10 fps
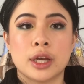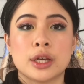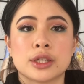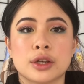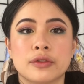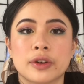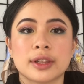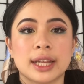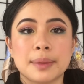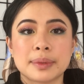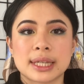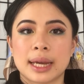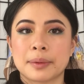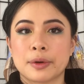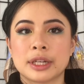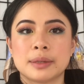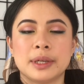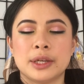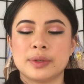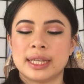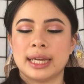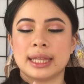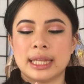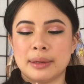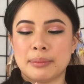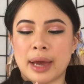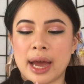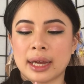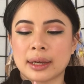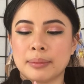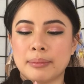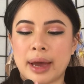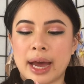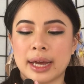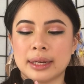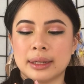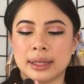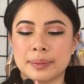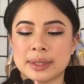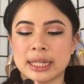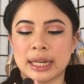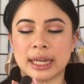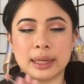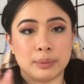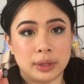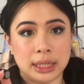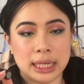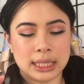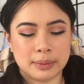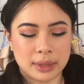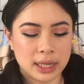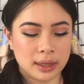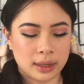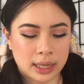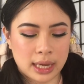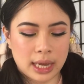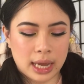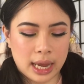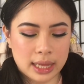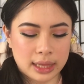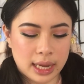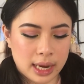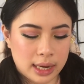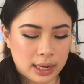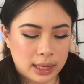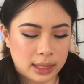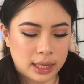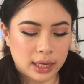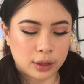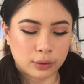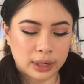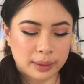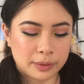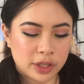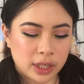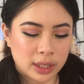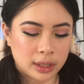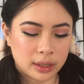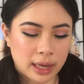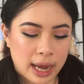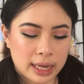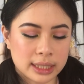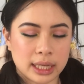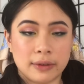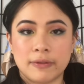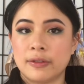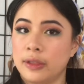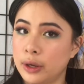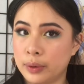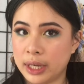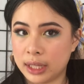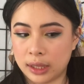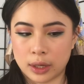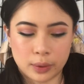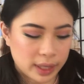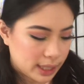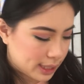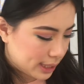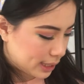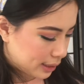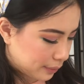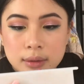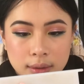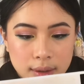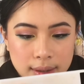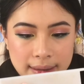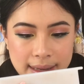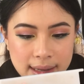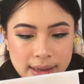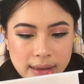So for lips, I'm going to be using the MAC Matte Lipstick in Please Me, and then the Cream Sheen Glass in Floating Lotus. I'm